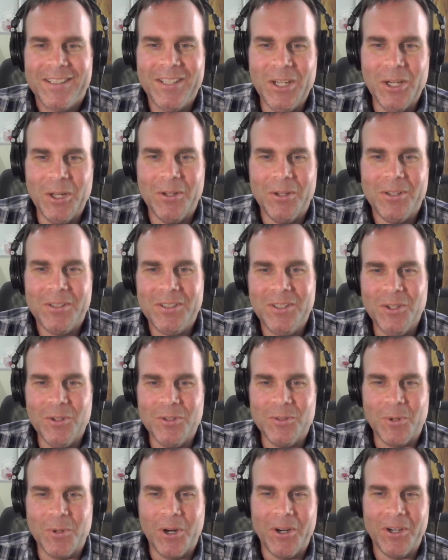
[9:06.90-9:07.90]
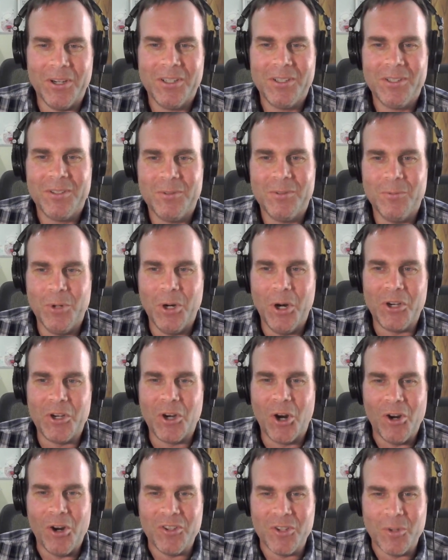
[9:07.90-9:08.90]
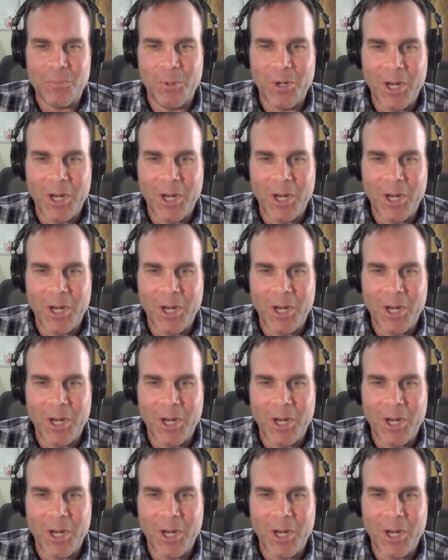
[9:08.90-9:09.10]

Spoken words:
to use when our cars are put